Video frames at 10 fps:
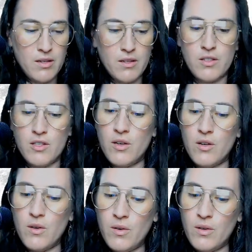
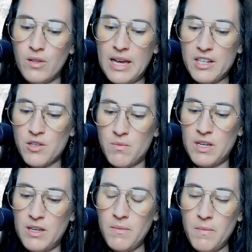So
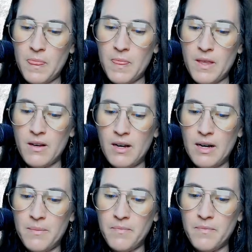Lakshmi,
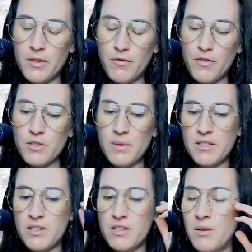the first
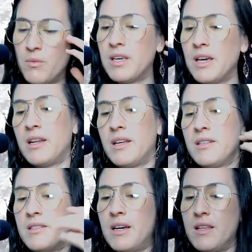message that we get is
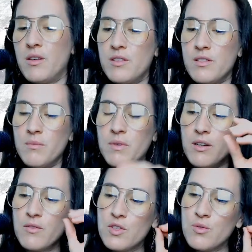that there's some kind
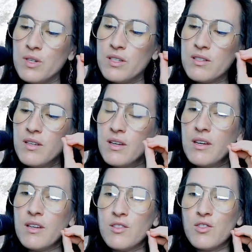of sweet
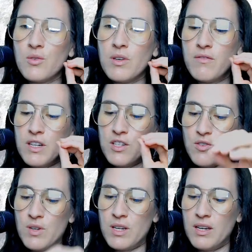
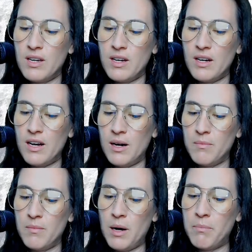victory,
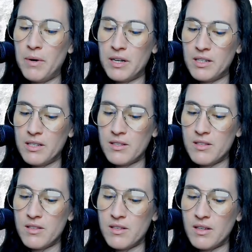
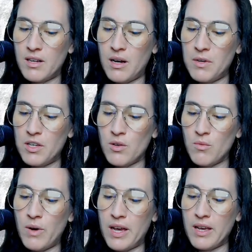abundance coming your
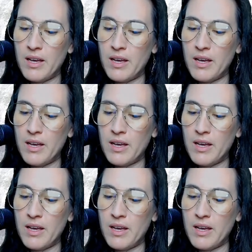way.